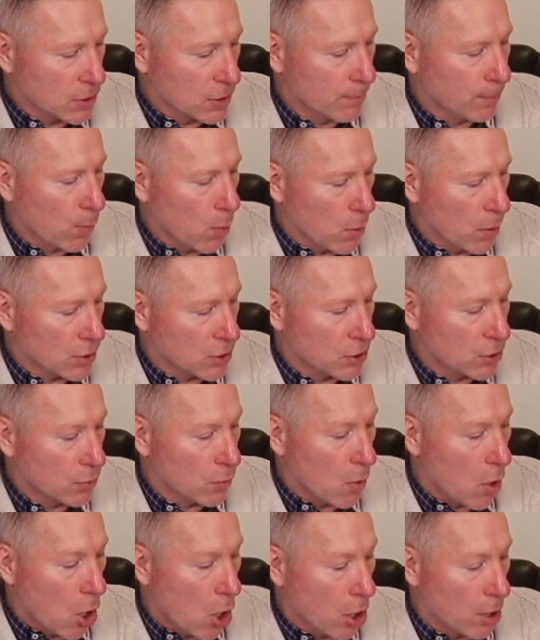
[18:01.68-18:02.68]
support
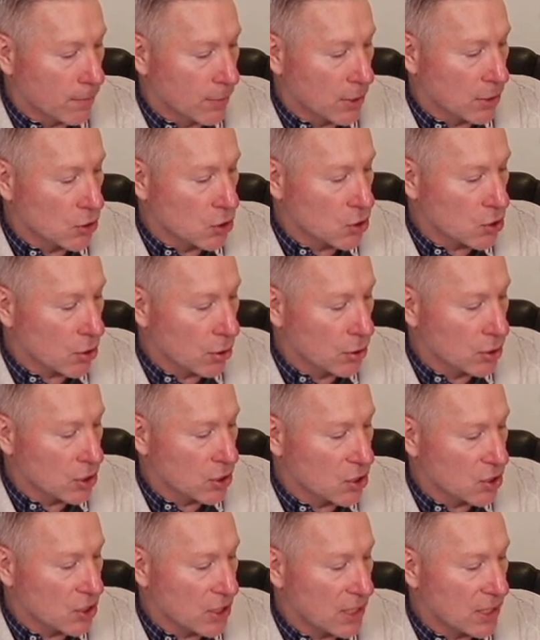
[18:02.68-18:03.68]
to armed
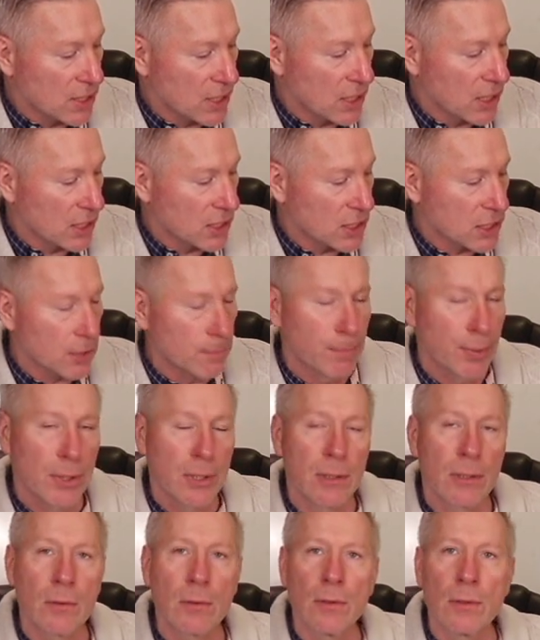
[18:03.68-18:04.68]
insurgencies against the
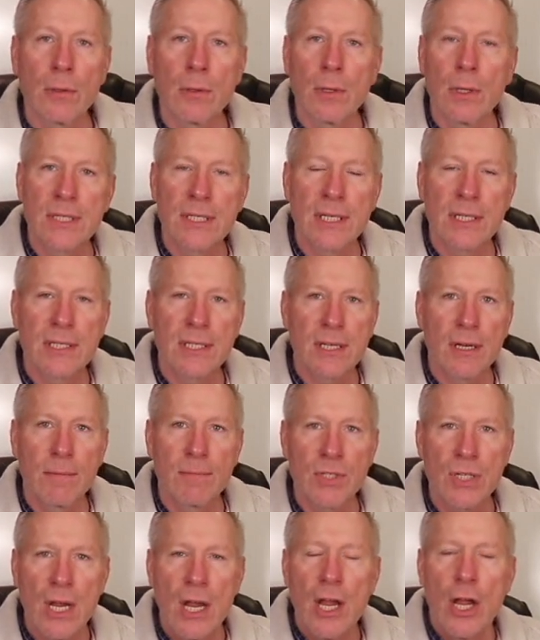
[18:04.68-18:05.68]
political
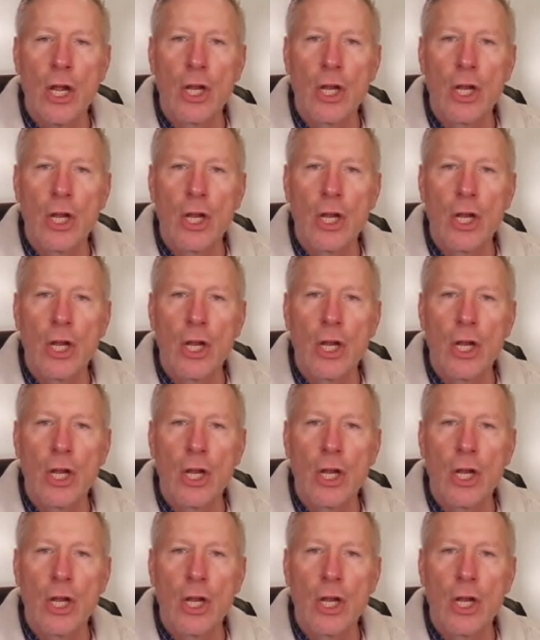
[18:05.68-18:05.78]
systems.